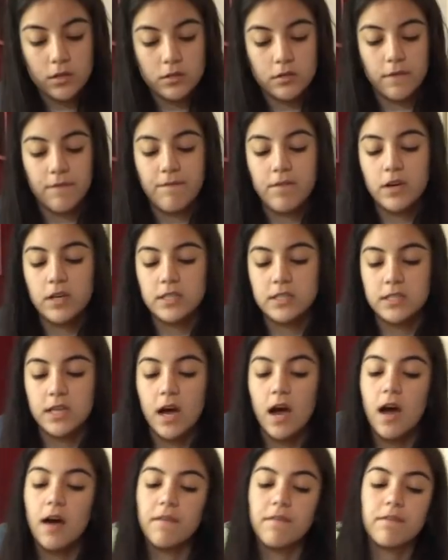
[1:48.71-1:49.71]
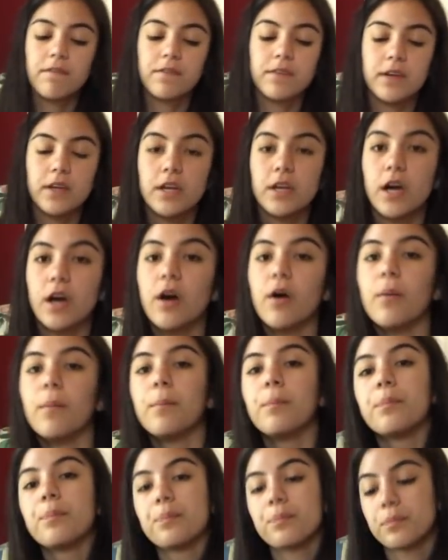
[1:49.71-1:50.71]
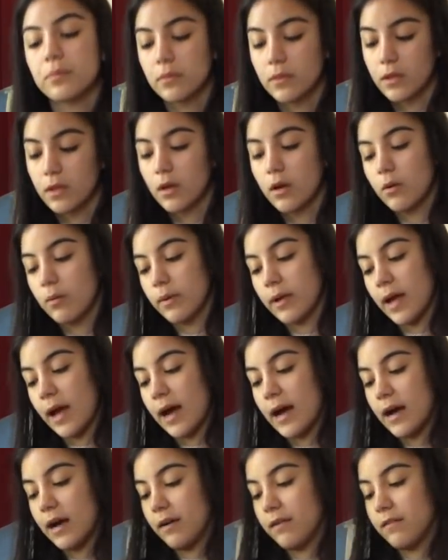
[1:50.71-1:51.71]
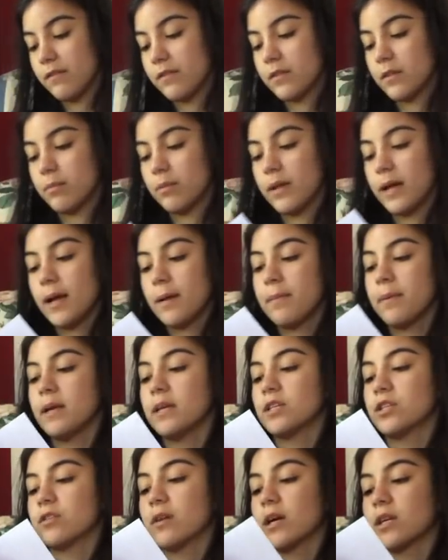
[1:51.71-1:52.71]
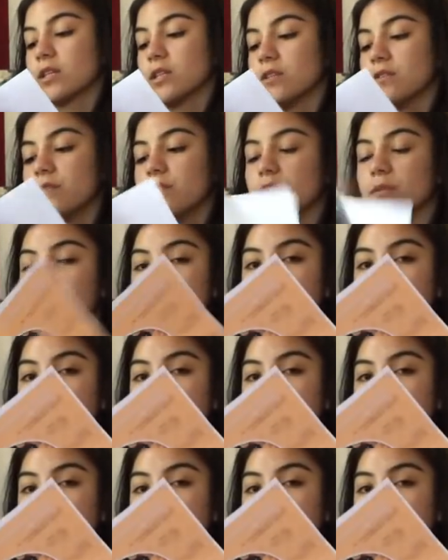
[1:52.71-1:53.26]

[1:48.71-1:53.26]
So first off, you know, we have the plant-based directions food